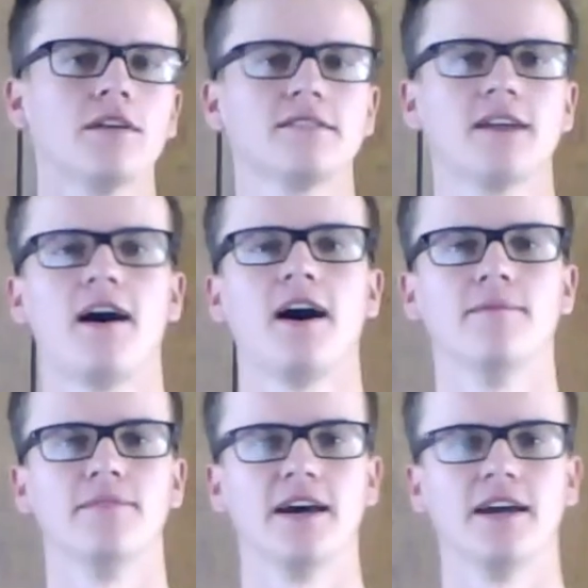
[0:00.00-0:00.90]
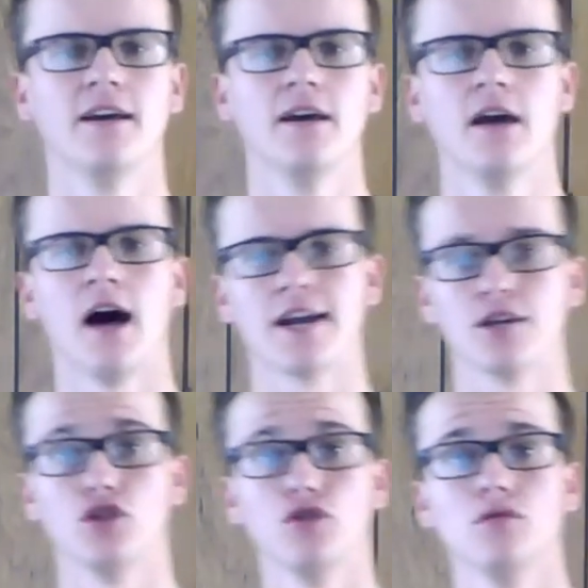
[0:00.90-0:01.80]
this time that I
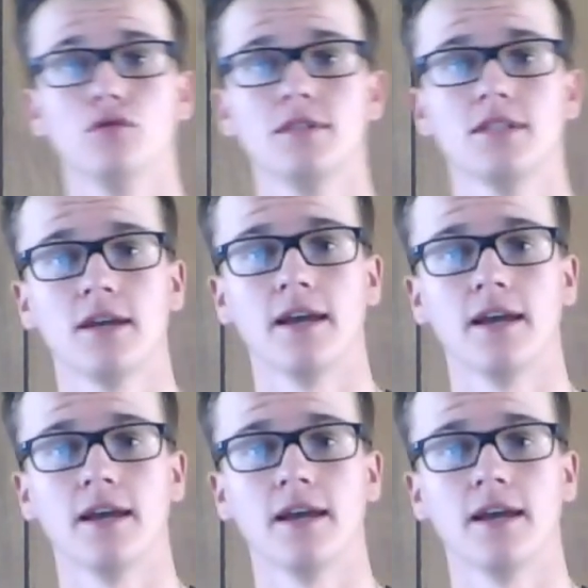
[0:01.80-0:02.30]
could use,